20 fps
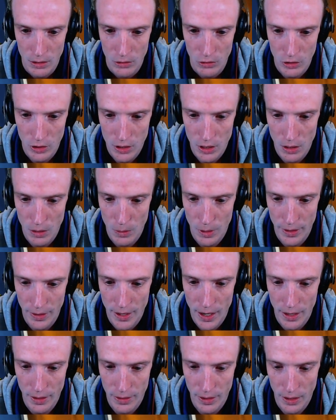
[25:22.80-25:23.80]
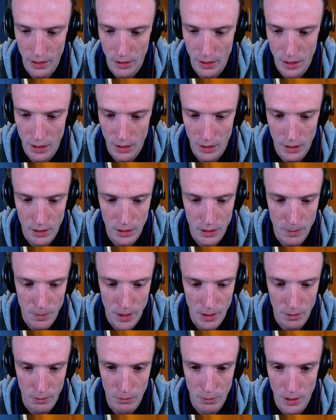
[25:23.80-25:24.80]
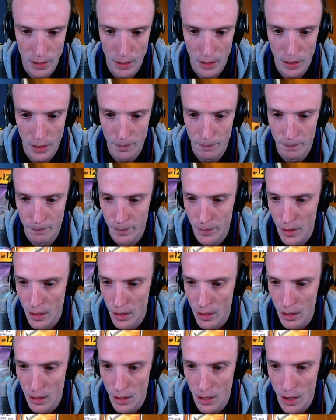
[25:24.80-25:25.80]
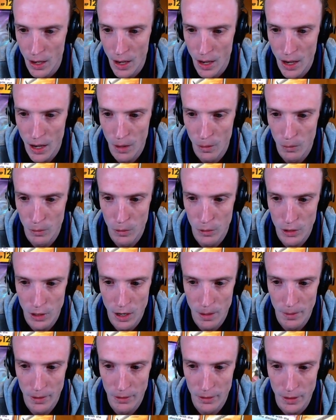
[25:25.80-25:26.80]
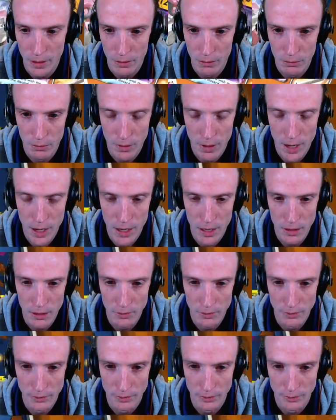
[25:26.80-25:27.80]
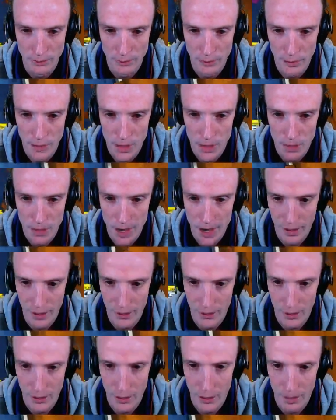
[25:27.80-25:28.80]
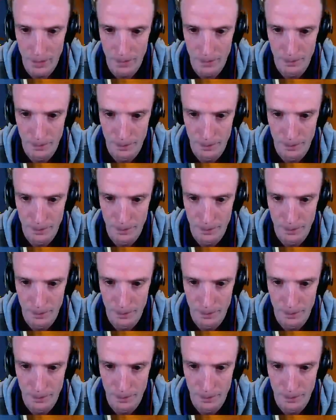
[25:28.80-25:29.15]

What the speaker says: Just don't want that thing hitting into me, really. We'll Diamond Rain. Smack through you.